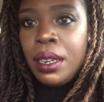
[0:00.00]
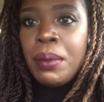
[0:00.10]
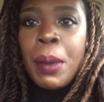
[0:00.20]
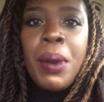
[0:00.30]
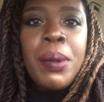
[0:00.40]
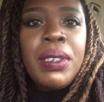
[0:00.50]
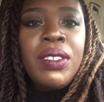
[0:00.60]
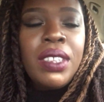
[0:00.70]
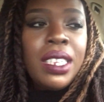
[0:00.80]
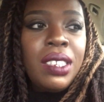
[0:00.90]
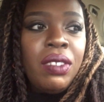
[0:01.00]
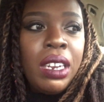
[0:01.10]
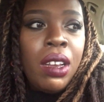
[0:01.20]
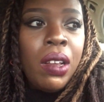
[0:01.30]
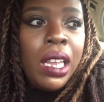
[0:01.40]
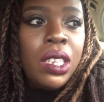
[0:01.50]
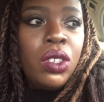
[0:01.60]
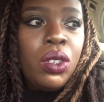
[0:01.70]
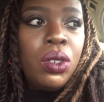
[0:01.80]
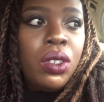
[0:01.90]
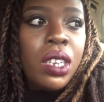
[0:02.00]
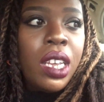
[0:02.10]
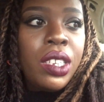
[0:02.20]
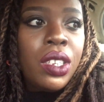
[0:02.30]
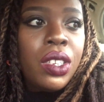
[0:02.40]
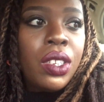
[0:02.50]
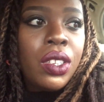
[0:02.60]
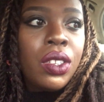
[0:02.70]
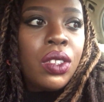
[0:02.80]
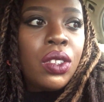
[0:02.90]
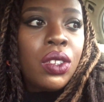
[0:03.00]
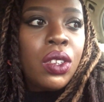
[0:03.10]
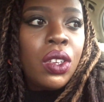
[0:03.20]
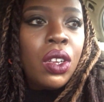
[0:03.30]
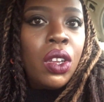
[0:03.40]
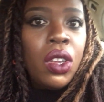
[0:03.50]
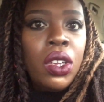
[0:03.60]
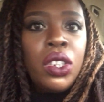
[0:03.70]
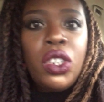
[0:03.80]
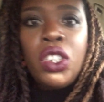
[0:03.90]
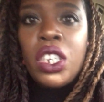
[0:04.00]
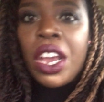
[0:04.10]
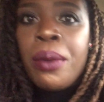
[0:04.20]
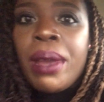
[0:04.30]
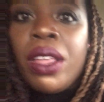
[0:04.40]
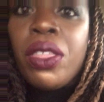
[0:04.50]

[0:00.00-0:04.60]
My purpose for this video is to just share my